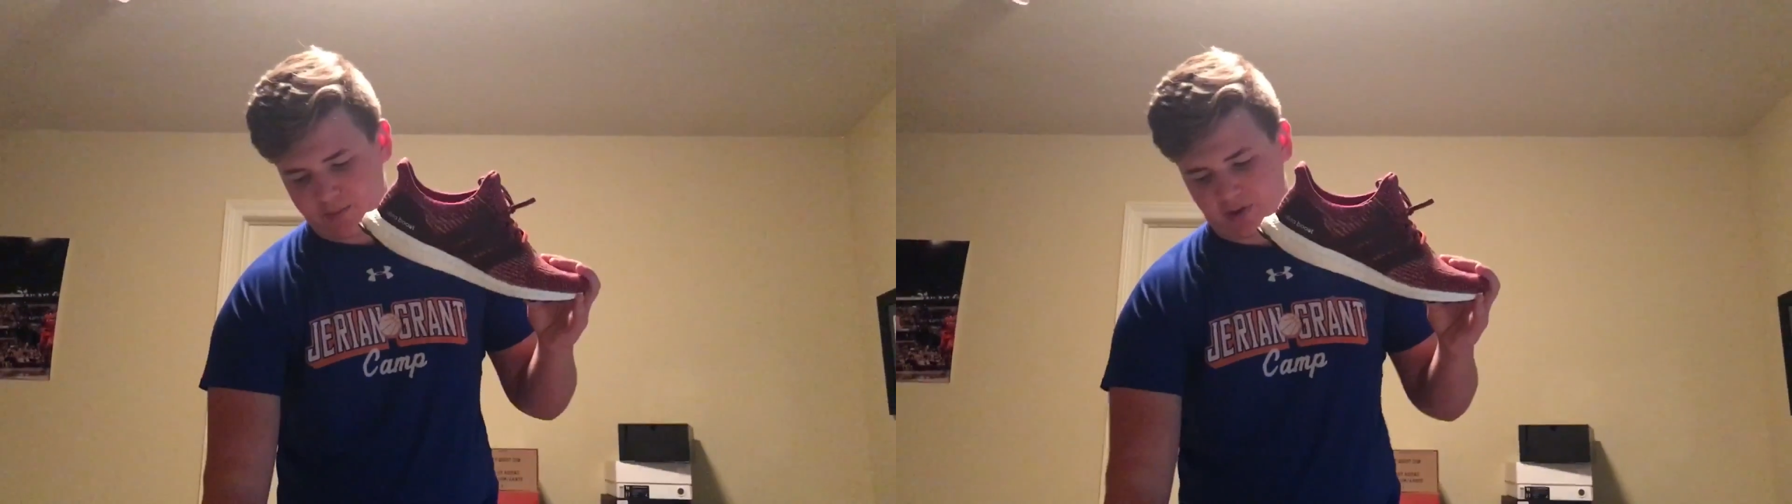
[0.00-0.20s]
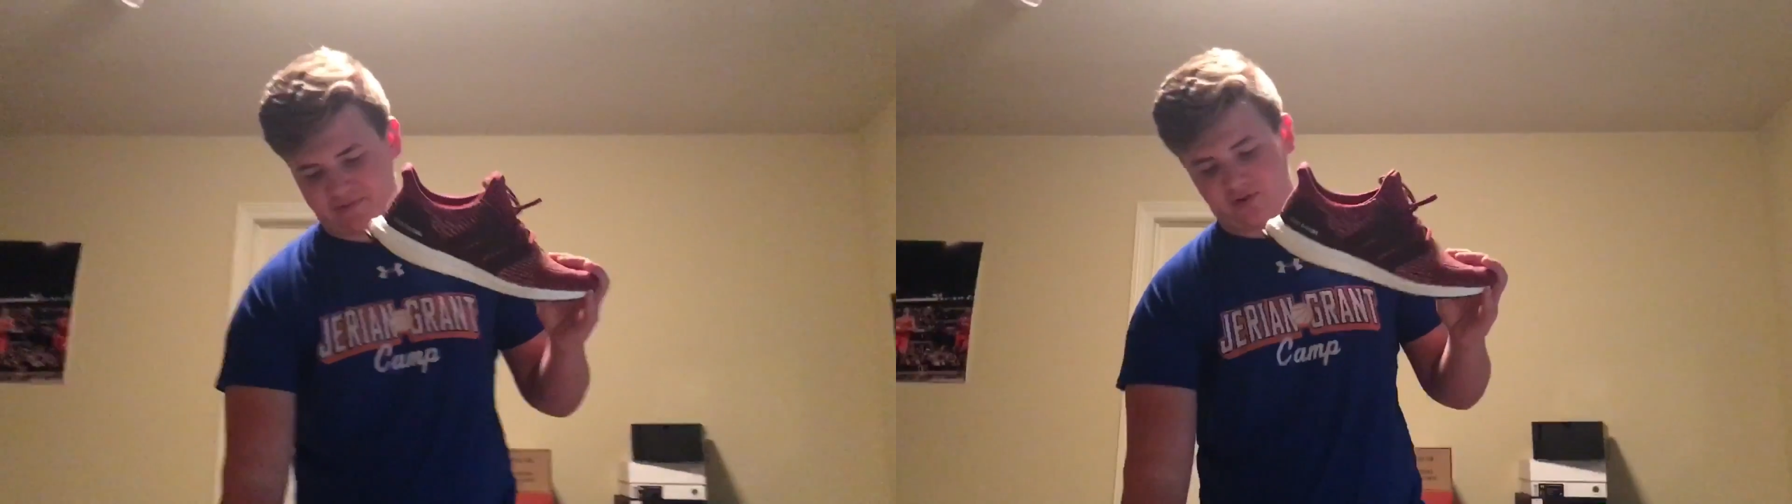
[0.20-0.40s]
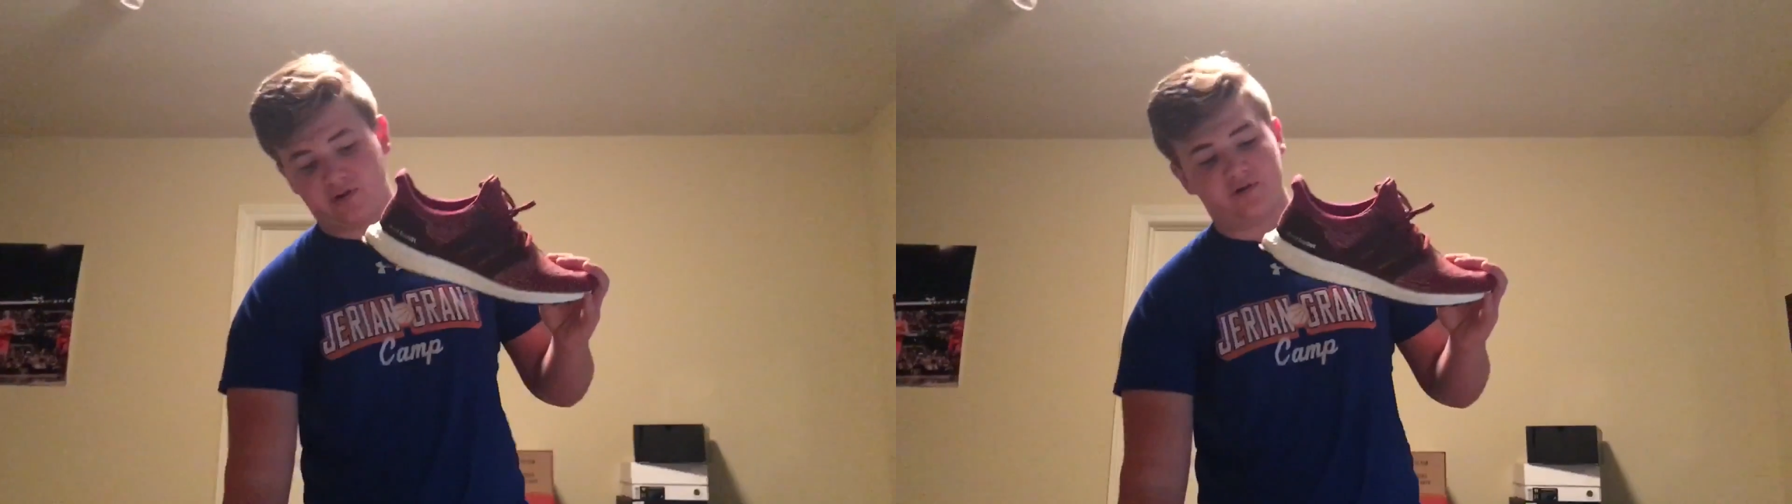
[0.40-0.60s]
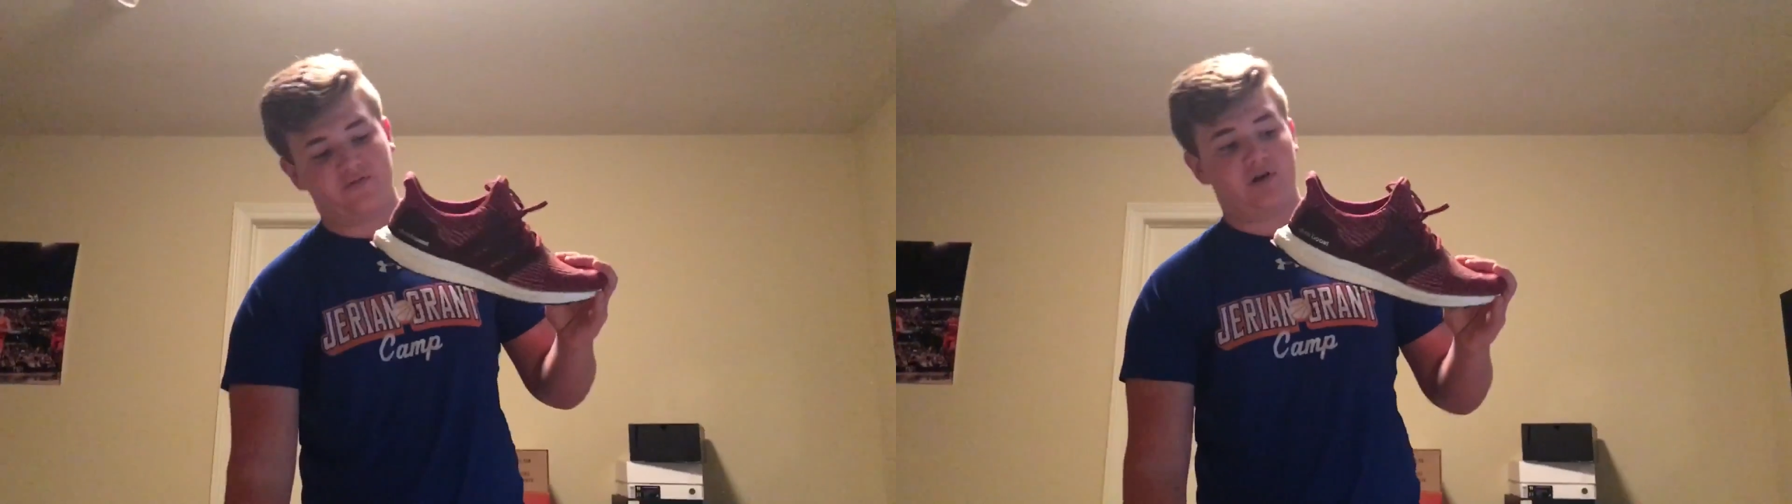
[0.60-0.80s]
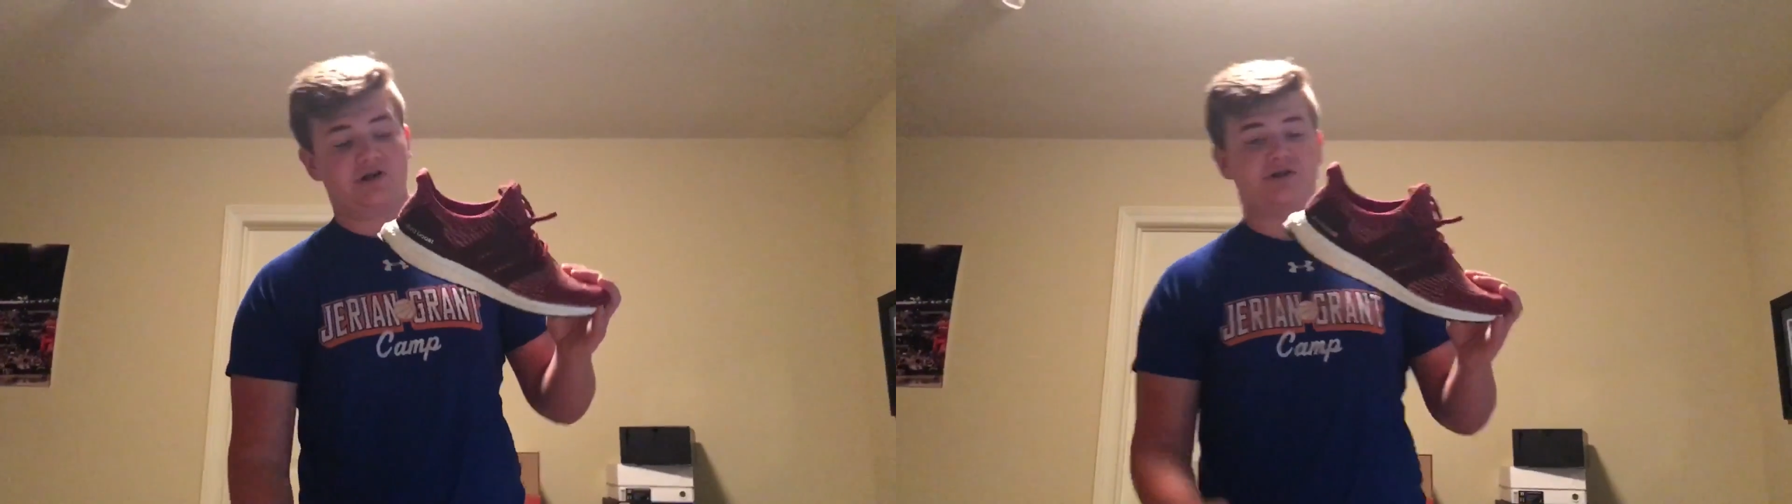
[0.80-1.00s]
But if you're looking
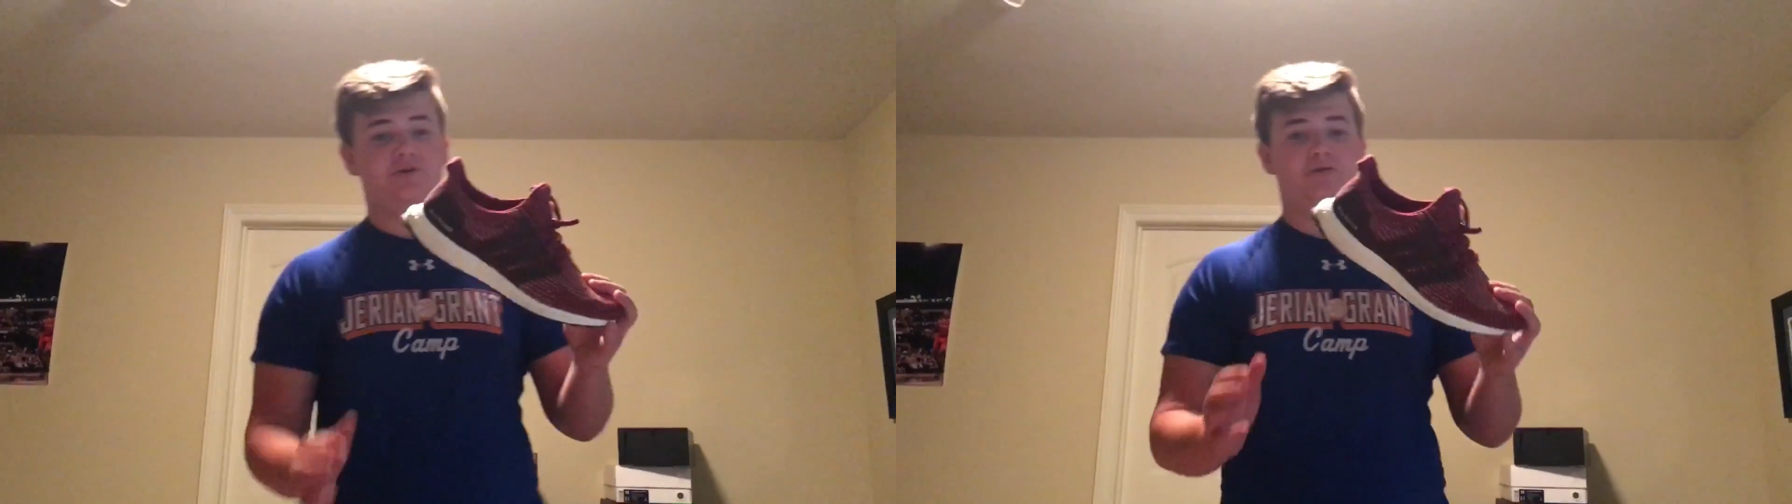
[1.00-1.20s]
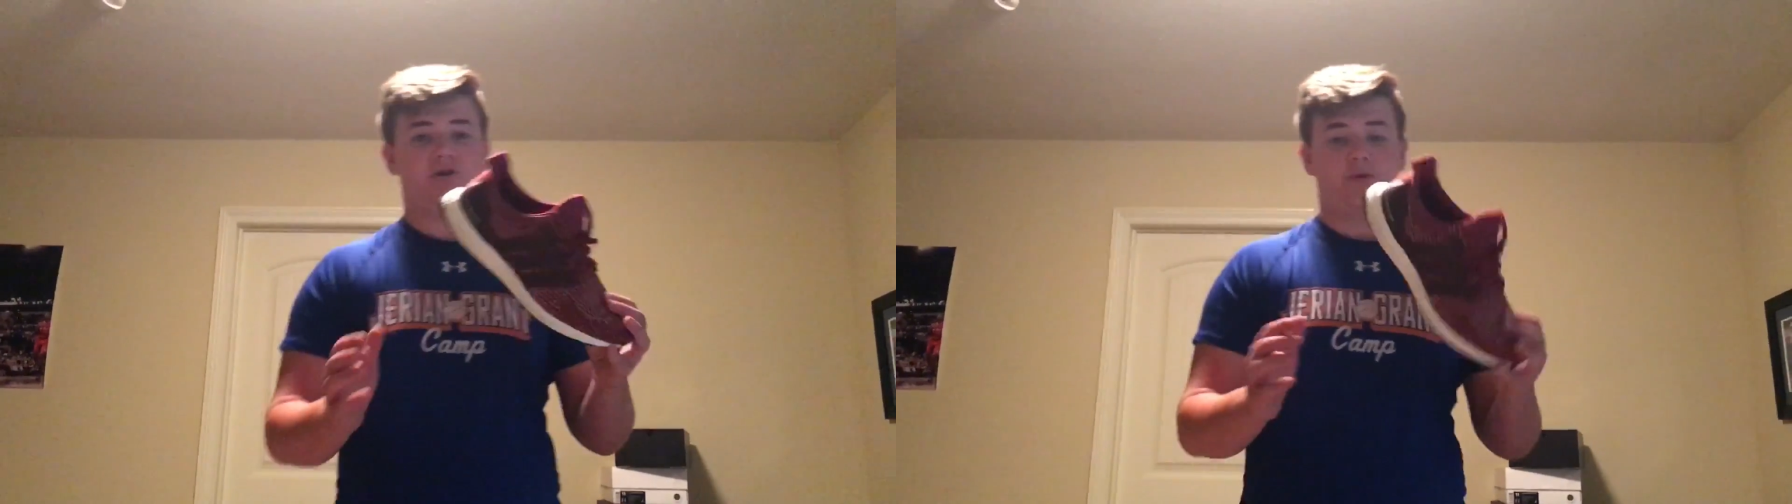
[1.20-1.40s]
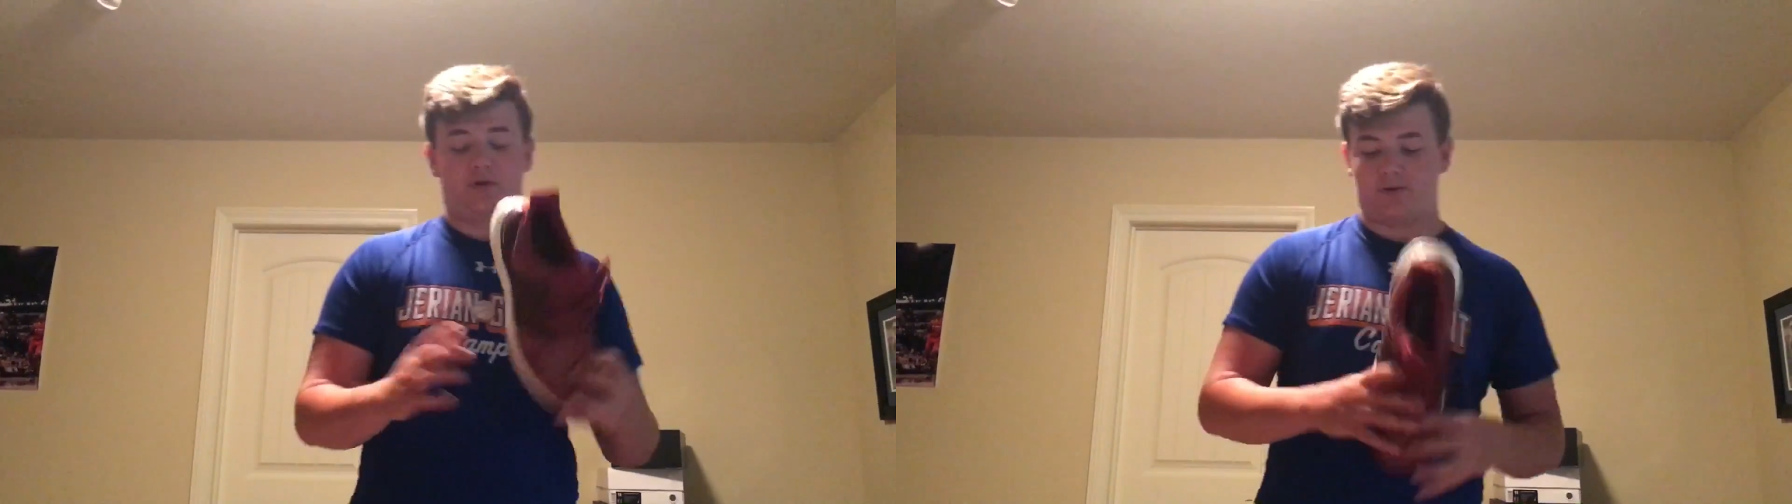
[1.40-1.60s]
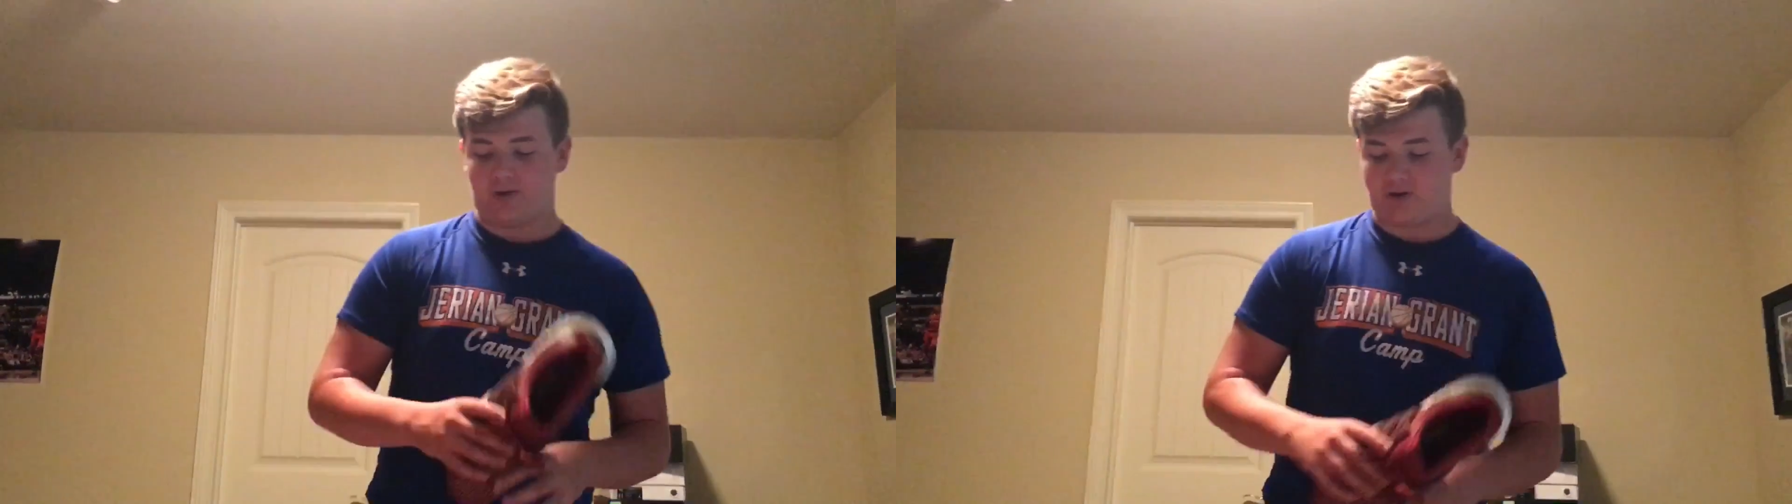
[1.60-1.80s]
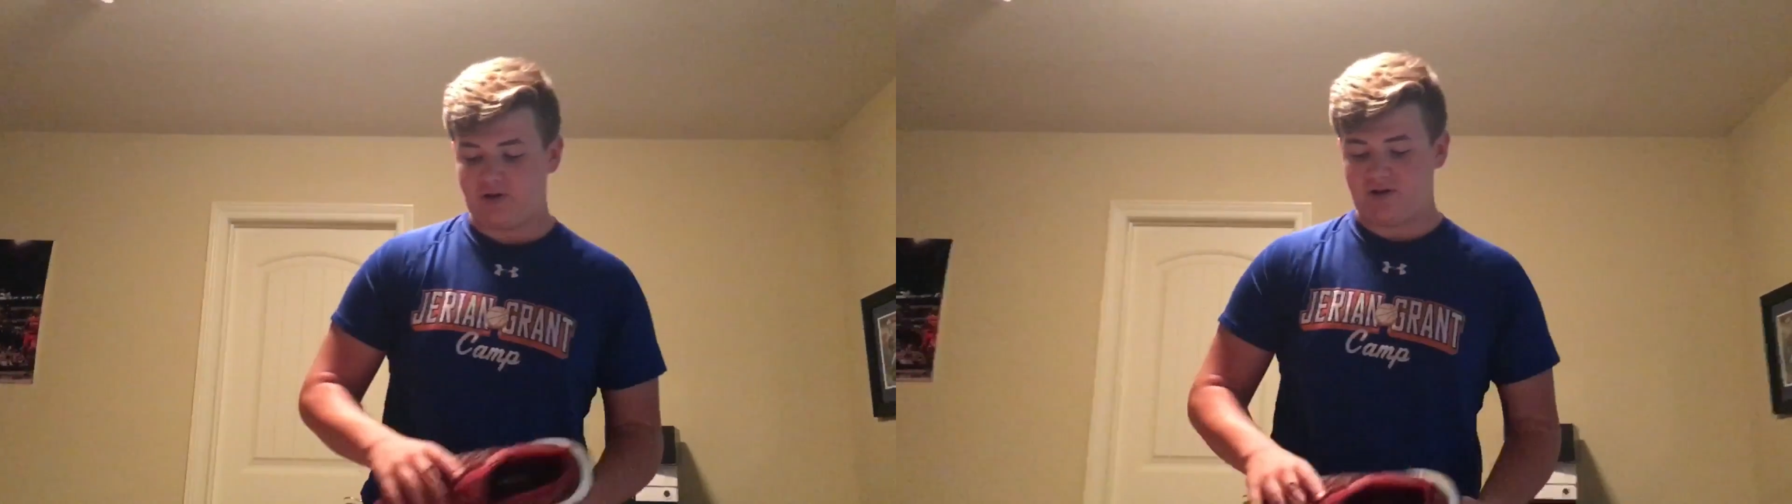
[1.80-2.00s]
for a shoe to come in
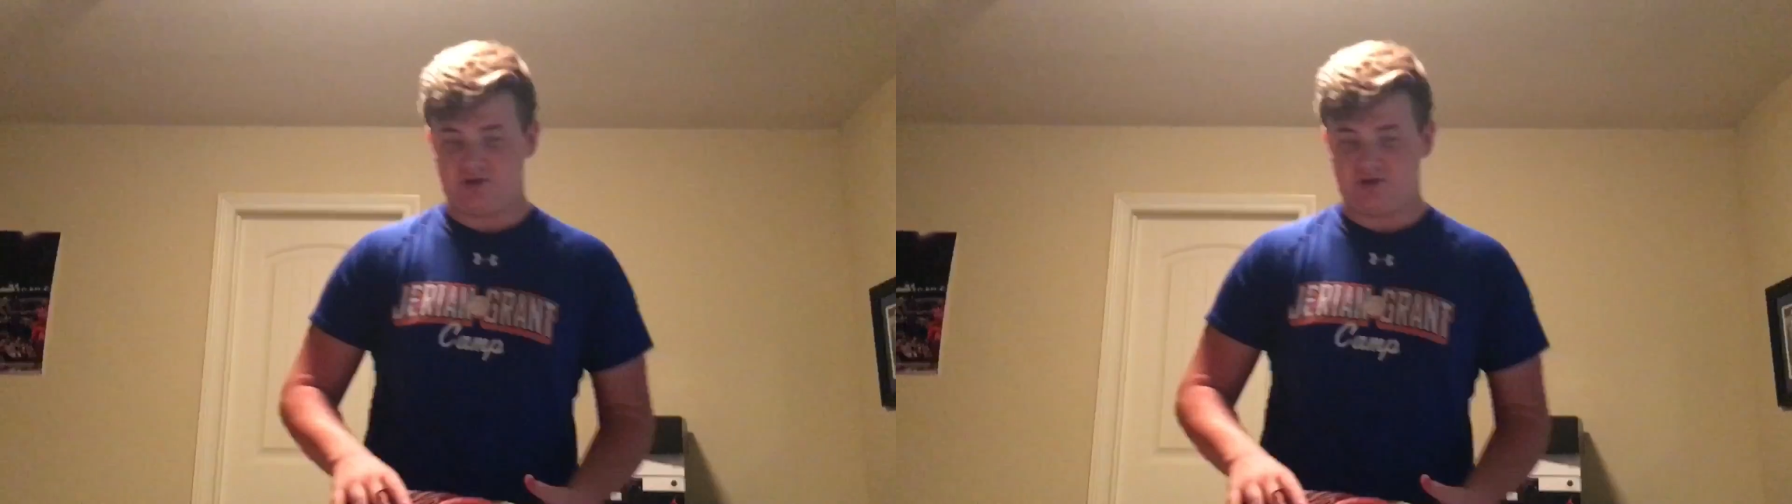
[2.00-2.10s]
quickly,